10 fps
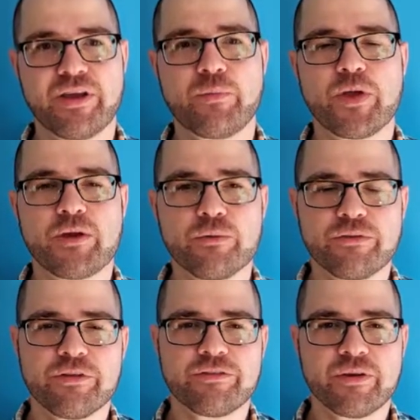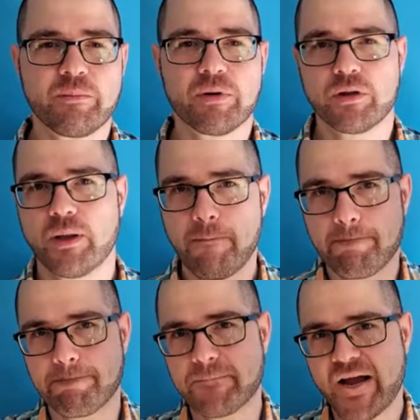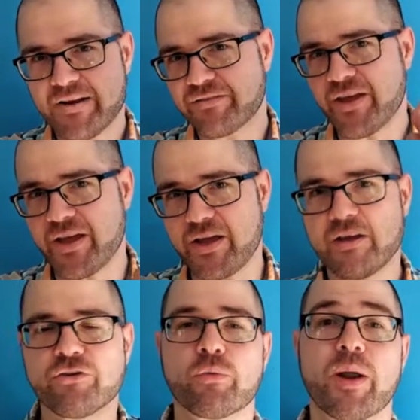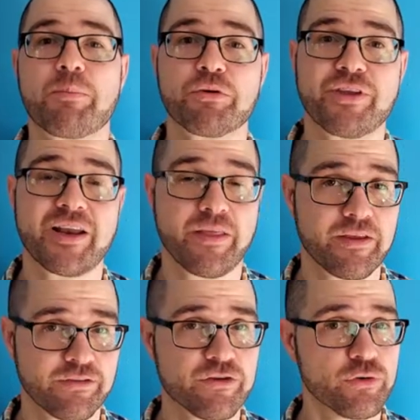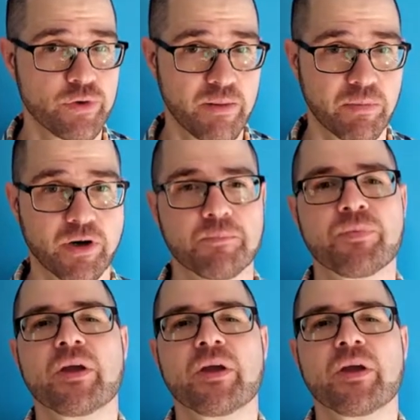and we use the symbol minus a to represent this new number.